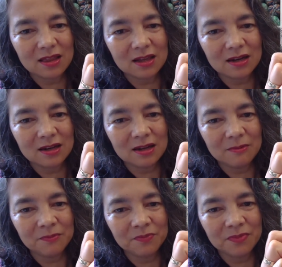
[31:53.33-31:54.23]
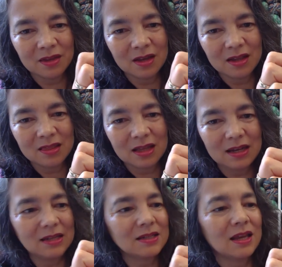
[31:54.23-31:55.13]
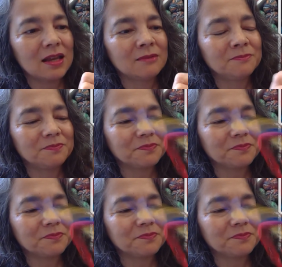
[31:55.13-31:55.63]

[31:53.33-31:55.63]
than knitting.